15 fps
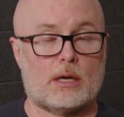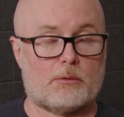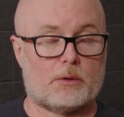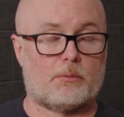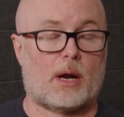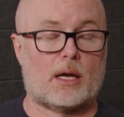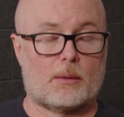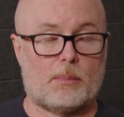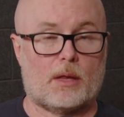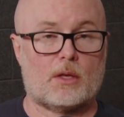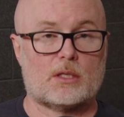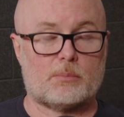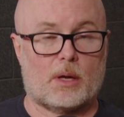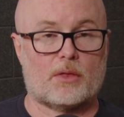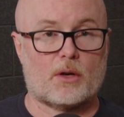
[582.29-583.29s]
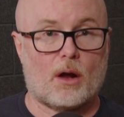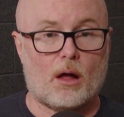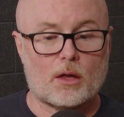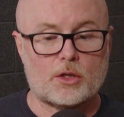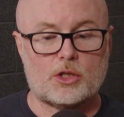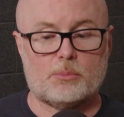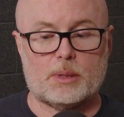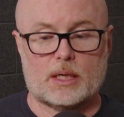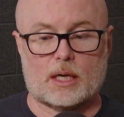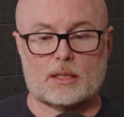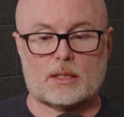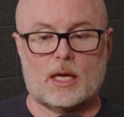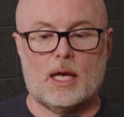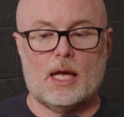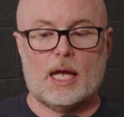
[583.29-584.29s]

I would recommend this methodology, because